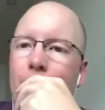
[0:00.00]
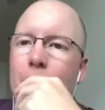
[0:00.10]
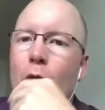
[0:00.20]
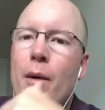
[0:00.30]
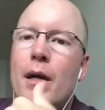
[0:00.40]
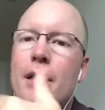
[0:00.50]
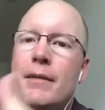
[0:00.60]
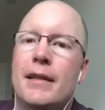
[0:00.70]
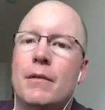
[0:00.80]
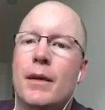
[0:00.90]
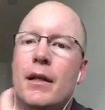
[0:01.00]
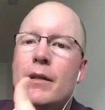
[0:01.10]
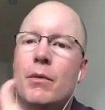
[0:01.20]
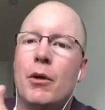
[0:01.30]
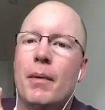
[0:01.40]
we already
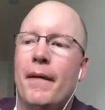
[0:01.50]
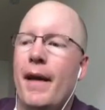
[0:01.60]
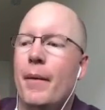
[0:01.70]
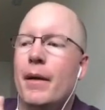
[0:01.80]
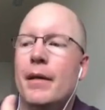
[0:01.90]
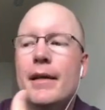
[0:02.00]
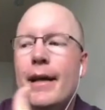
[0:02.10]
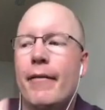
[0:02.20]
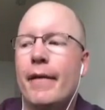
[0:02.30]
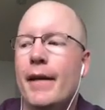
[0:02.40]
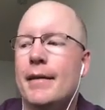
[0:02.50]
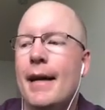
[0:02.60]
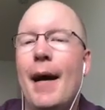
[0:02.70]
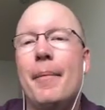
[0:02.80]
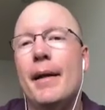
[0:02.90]
wrote about that. We already covered that
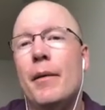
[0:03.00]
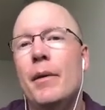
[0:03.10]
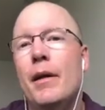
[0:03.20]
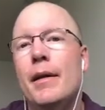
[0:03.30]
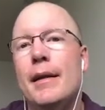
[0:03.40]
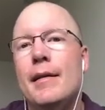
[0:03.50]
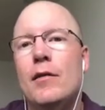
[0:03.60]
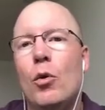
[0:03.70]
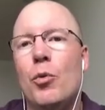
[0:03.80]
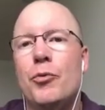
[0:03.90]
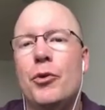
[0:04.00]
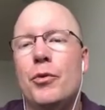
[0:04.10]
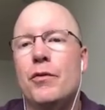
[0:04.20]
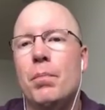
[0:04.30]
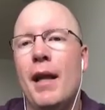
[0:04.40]
topic. It's old
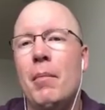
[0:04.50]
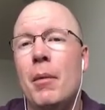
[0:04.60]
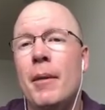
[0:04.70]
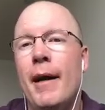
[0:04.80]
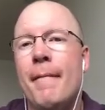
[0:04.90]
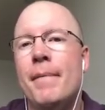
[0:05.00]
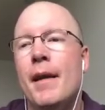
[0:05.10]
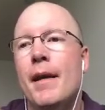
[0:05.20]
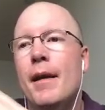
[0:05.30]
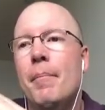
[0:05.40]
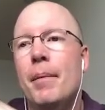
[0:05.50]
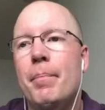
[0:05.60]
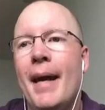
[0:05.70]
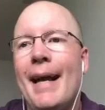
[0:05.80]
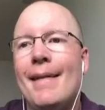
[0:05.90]
news, blah, blah, blah. But
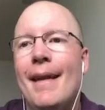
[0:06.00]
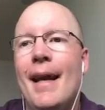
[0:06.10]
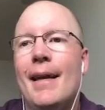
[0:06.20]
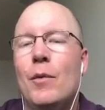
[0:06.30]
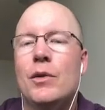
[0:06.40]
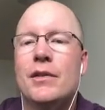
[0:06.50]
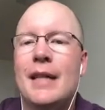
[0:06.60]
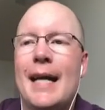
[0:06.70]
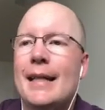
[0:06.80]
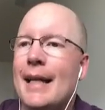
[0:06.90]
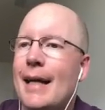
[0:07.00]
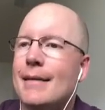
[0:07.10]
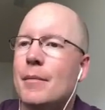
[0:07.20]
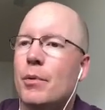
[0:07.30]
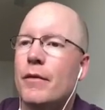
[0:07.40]
back then, it was not a
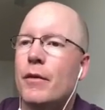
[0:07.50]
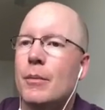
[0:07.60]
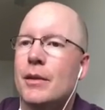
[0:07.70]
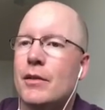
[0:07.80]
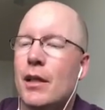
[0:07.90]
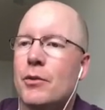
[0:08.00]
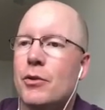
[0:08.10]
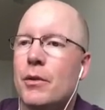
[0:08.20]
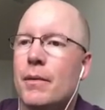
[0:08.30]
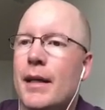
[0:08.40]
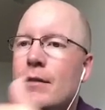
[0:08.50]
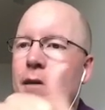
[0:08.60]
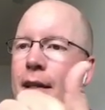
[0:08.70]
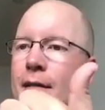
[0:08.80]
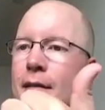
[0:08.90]
content performance culture, right? So
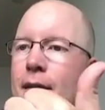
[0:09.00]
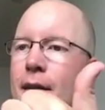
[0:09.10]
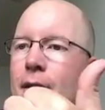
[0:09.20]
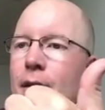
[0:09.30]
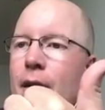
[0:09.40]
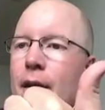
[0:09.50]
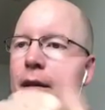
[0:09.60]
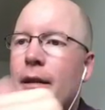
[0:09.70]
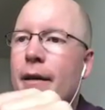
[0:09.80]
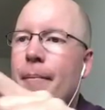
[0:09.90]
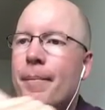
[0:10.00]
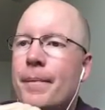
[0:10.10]
that's here on